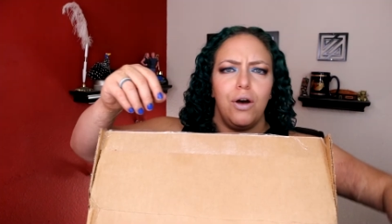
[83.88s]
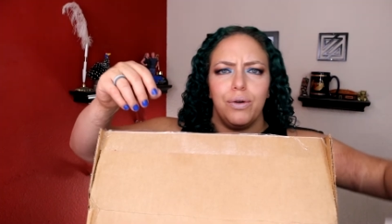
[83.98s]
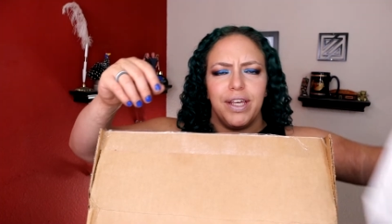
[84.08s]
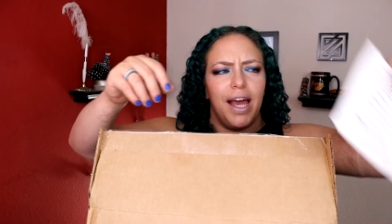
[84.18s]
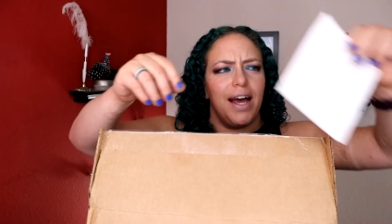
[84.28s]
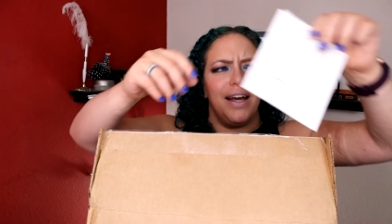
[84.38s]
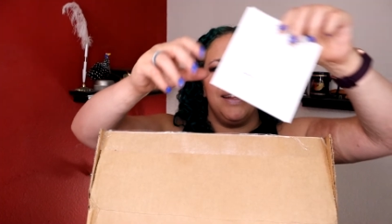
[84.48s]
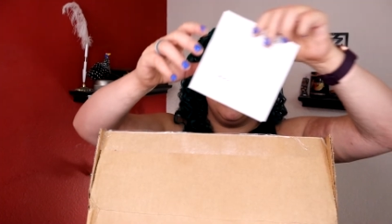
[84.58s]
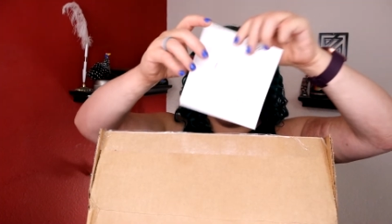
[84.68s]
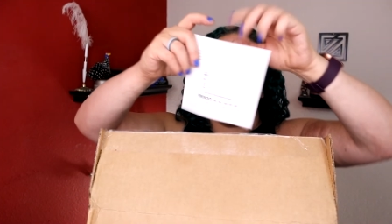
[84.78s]
Oh yeah,
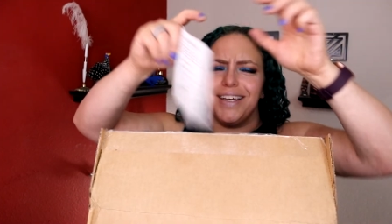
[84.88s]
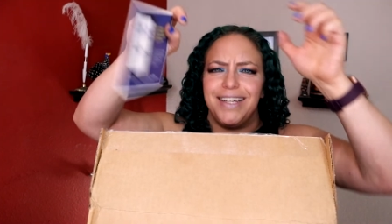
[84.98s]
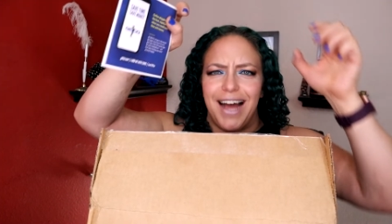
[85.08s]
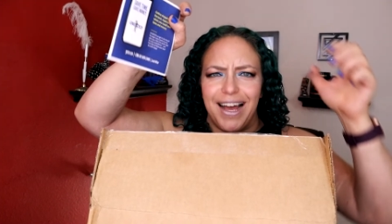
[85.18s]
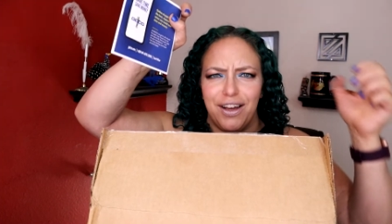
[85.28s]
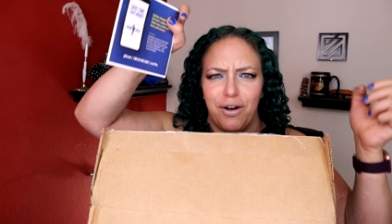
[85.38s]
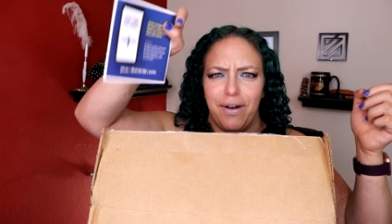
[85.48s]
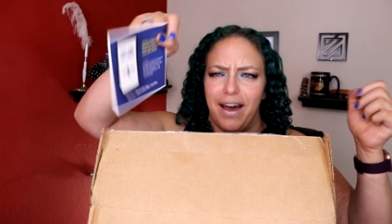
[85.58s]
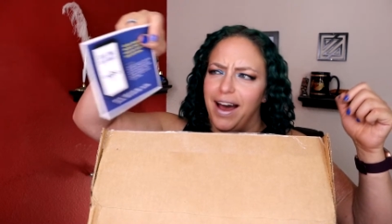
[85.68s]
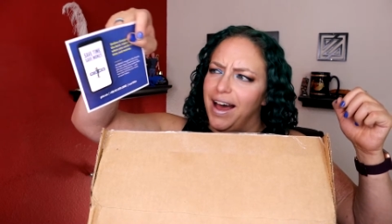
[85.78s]
and then there was a Geico
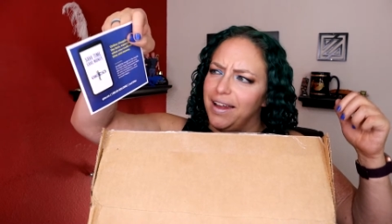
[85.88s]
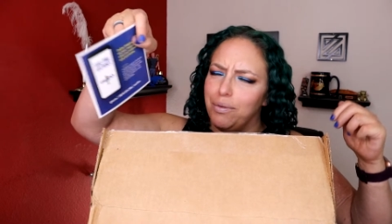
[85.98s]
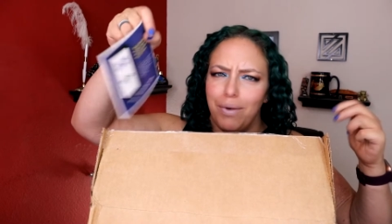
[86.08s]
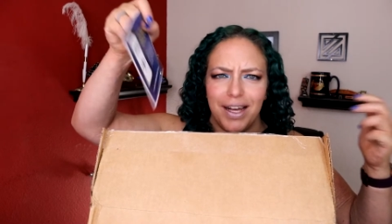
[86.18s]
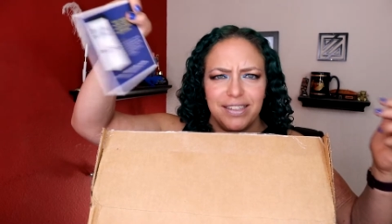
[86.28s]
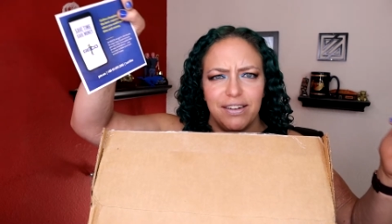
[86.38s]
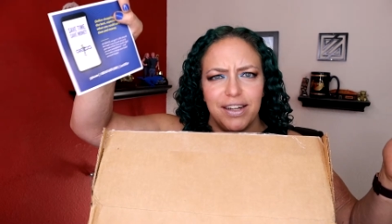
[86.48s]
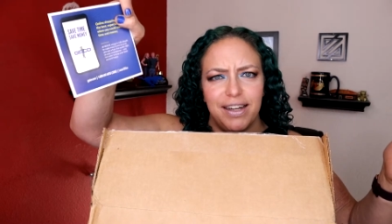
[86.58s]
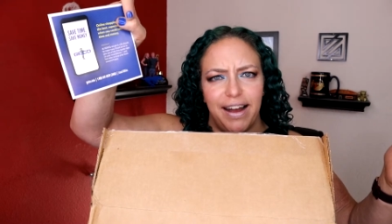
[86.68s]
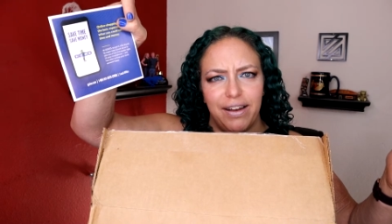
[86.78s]
ad. Why is there
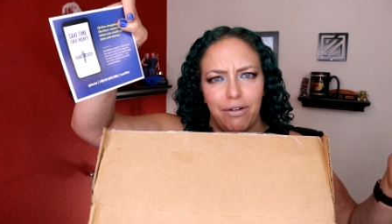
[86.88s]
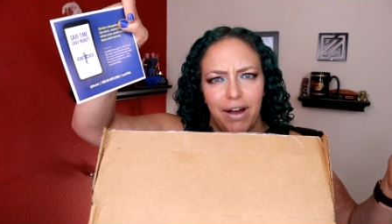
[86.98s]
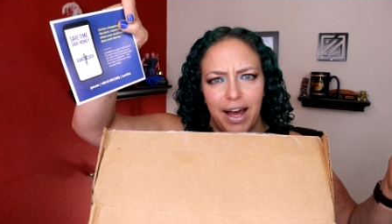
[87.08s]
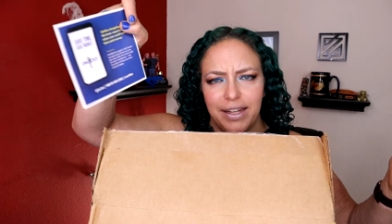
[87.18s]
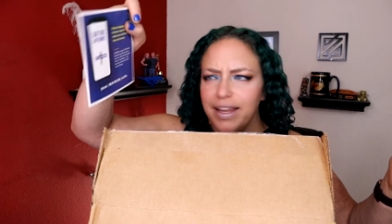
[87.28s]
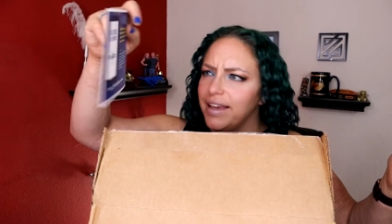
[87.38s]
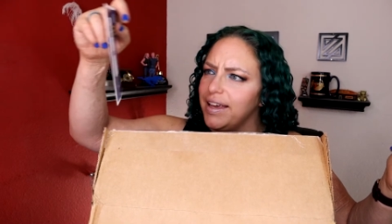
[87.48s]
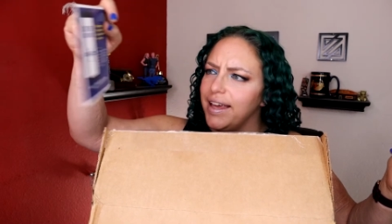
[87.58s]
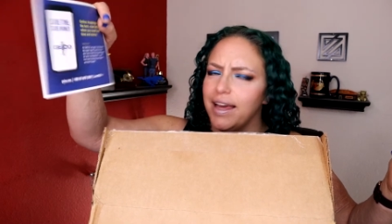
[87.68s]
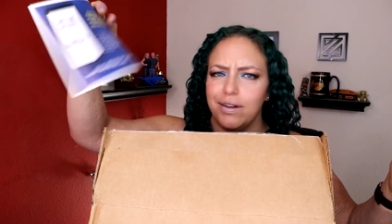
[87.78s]
a Geico ad in
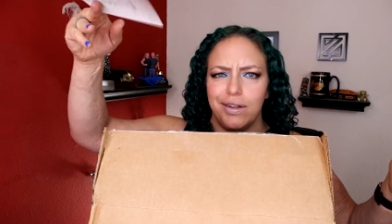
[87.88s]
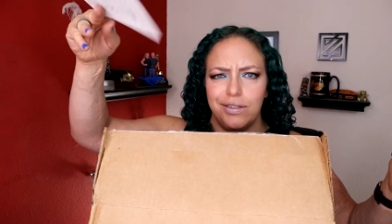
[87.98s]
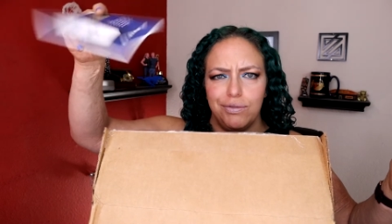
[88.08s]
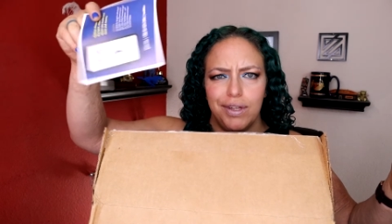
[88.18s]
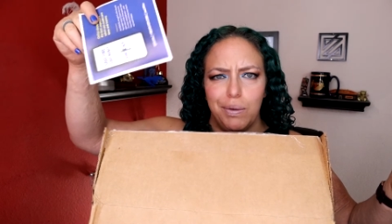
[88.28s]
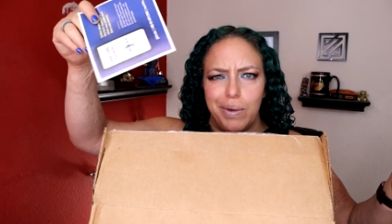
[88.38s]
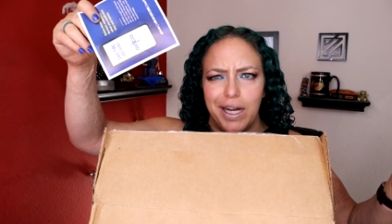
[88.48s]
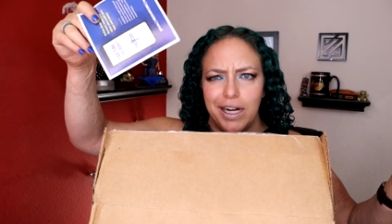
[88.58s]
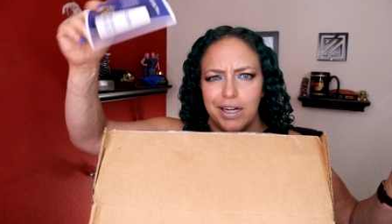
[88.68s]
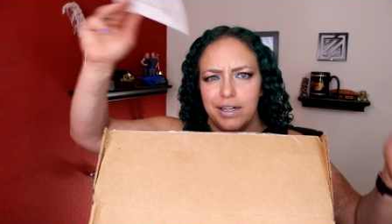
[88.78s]
Yankee Candle? That's really
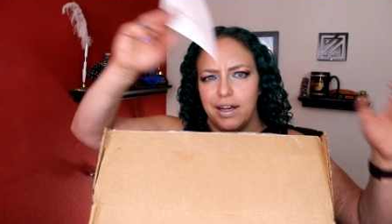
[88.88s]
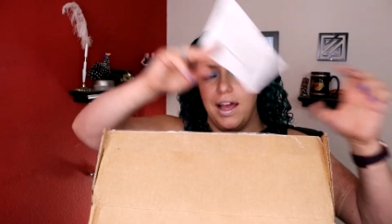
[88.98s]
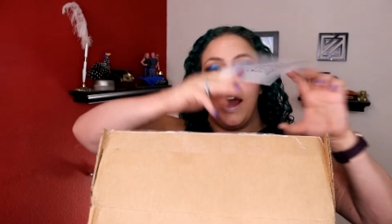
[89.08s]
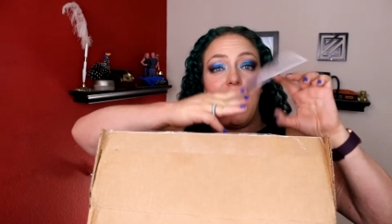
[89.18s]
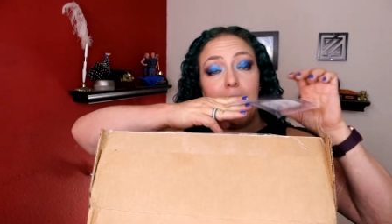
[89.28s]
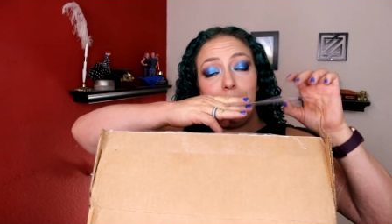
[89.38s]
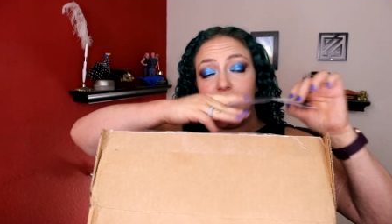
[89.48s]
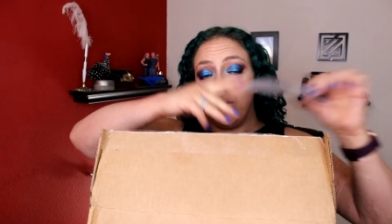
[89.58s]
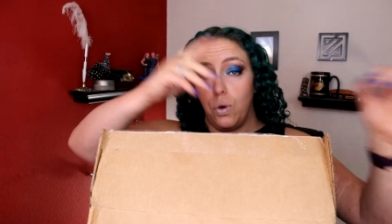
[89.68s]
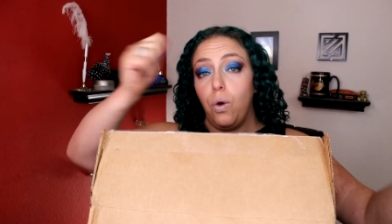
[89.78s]
weird. I
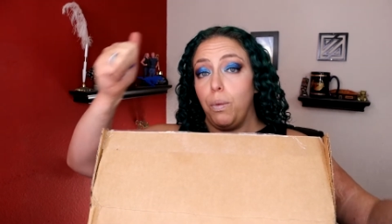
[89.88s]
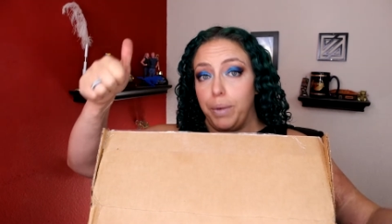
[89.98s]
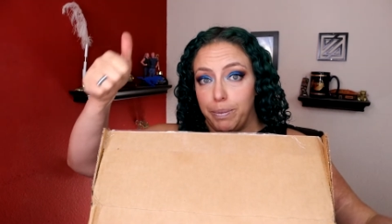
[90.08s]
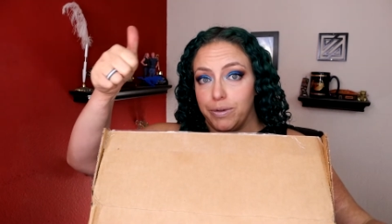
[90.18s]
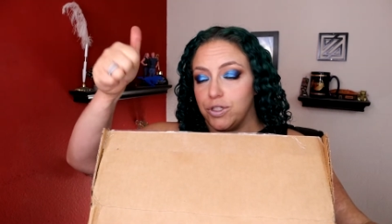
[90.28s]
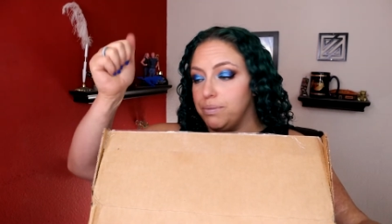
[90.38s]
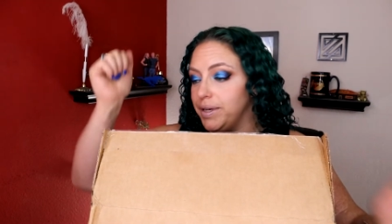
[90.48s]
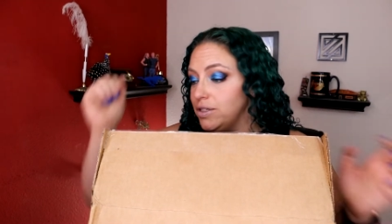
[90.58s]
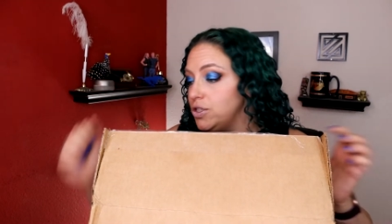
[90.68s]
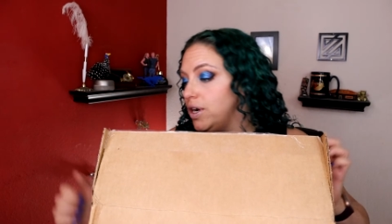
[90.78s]
mean, cool, people should be
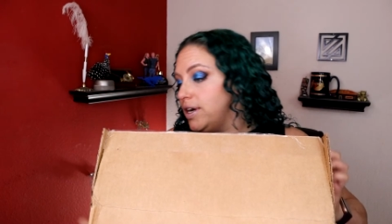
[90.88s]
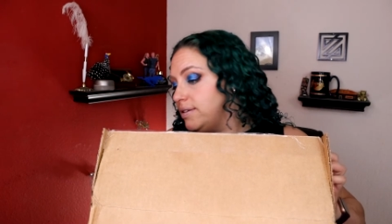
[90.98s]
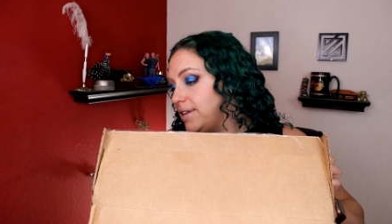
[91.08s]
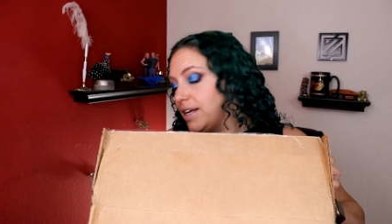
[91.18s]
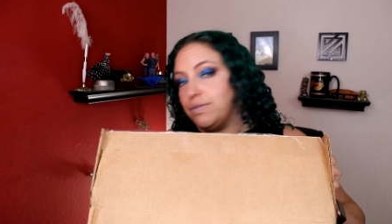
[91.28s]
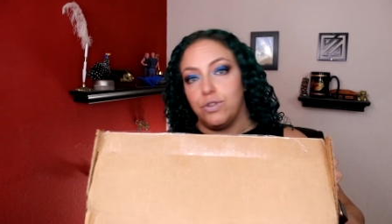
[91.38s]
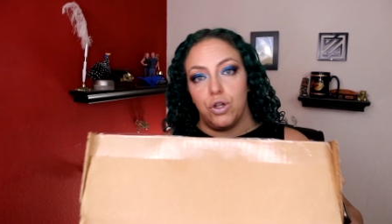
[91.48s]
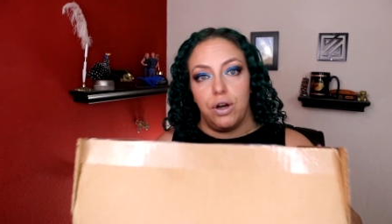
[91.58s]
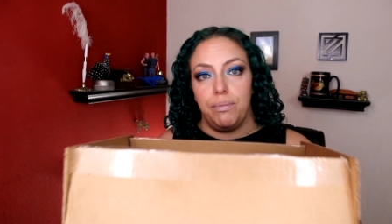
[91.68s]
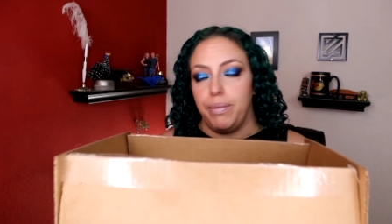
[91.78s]
insured, that's for
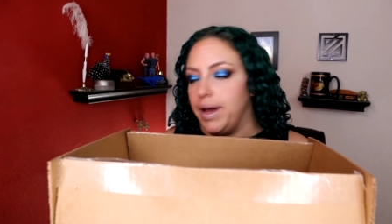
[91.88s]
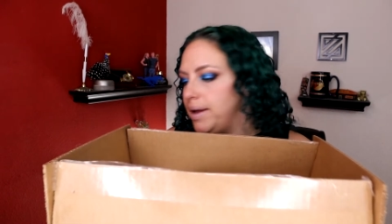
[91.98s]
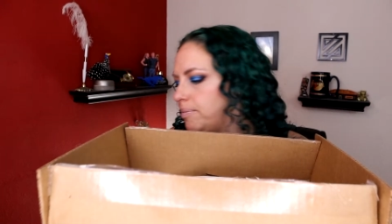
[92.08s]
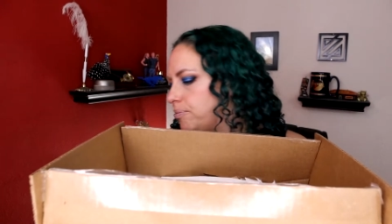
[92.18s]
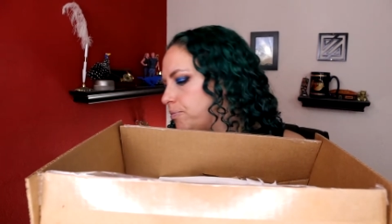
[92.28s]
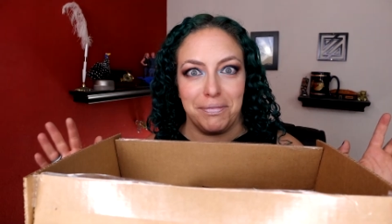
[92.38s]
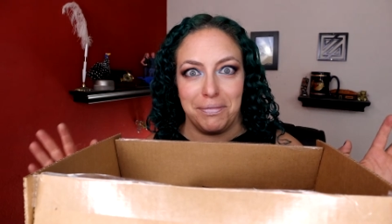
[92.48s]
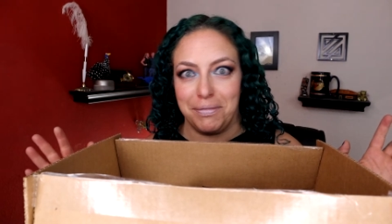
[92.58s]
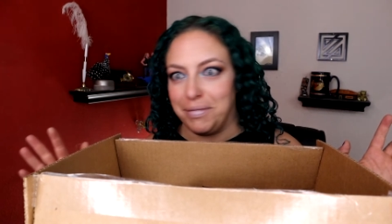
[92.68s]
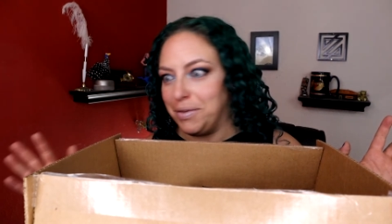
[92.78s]
sure, but
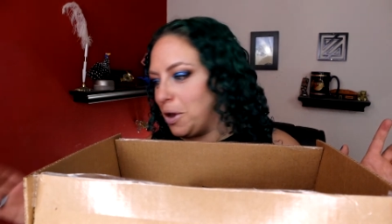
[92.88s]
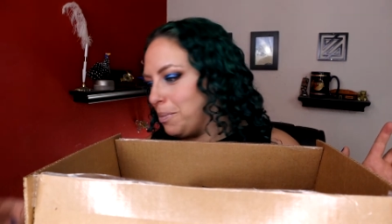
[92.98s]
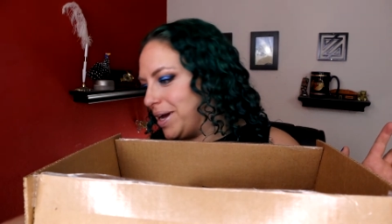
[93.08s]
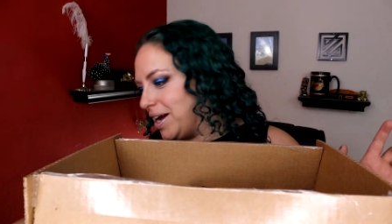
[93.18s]
oh my